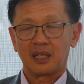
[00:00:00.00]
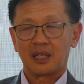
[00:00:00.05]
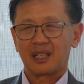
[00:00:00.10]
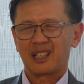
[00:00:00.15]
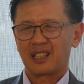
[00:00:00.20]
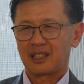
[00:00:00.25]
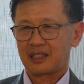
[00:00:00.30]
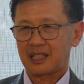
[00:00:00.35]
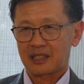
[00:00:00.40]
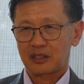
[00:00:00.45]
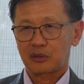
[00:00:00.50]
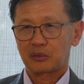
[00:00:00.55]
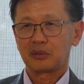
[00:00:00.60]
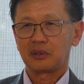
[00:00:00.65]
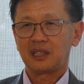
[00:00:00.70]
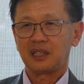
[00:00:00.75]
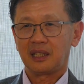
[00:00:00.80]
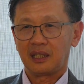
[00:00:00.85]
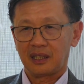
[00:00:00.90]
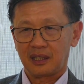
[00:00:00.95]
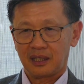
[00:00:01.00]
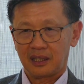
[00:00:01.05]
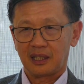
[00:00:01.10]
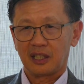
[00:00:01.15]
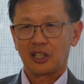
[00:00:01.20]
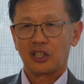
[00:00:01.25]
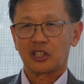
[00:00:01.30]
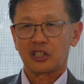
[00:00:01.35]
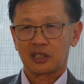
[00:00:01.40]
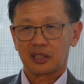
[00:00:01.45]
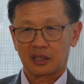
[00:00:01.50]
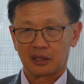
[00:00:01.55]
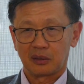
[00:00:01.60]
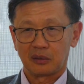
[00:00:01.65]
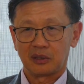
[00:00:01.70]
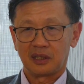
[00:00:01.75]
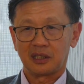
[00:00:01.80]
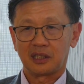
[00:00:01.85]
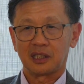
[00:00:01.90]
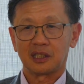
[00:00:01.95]
And that's really single
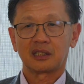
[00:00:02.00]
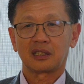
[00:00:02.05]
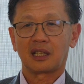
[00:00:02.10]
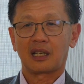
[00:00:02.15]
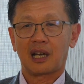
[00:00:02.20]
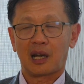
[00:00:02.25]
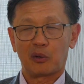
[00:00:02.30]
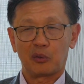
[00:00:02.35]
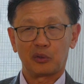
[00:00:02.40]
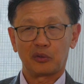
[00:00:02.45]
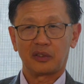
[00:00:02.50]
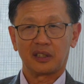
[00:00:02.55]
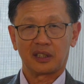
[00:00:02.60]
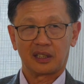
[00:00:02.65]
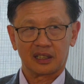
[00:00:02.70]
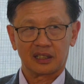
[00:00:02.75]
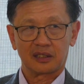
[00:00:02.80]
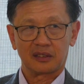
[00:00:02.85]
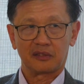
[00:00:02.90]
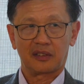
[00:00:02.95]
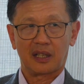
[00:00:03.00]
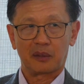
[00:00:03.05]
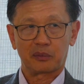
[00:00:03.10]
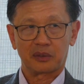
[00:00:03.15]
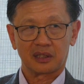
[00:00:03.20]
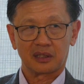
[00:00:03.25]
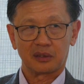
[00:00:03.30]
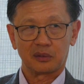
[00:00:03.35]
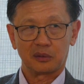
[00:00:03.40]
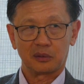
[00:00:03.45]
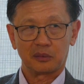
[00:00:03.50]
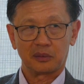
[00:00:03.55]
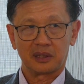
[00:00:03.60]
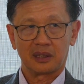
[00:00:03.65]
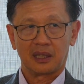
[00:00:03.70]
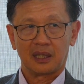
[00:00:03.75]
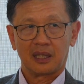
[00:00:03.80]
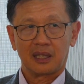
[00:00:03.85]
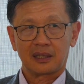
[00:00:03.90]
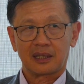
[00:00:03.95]
digit, I would think less than 5% of women
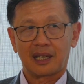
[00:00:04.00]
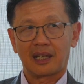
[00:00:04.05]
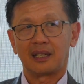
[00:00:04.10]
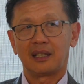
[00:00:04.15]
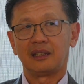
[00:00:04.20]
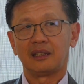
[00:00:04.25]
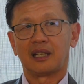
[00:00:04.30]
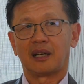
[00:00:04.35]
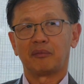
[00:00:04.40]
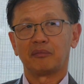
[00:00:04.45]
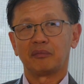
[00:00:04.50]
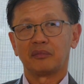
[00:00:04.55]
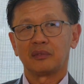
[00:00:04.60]
that end up